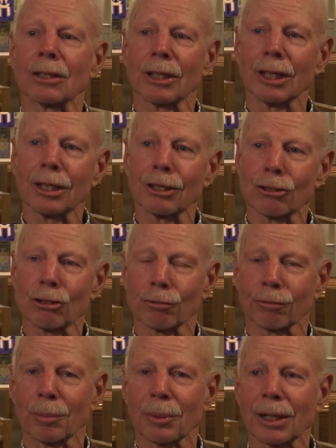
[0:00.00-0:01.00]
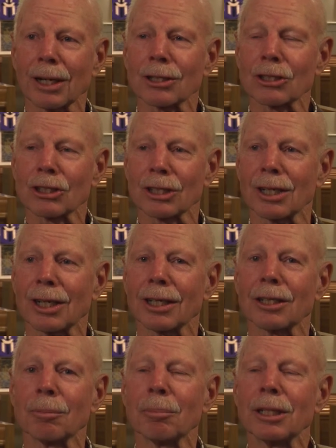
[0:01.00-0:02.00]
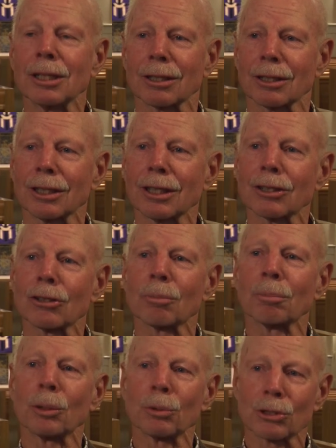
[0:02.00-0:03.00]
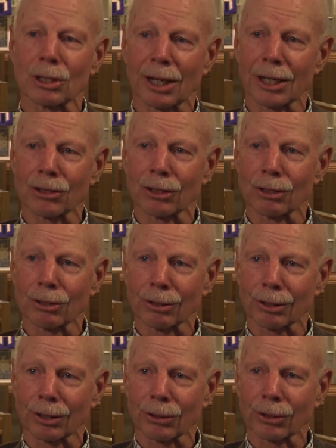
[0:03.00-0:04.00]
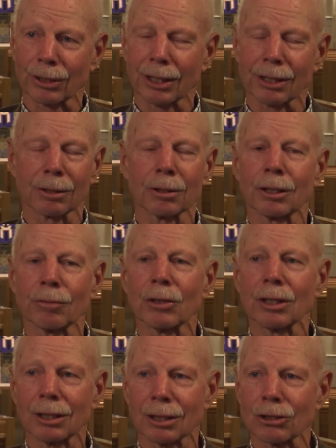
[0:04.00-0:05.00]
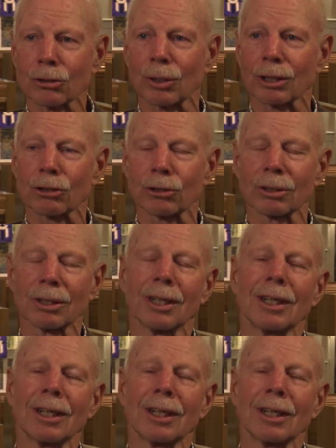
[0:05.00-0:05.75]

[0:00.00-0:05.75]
linkage from the outside immediately into both sides of the structure.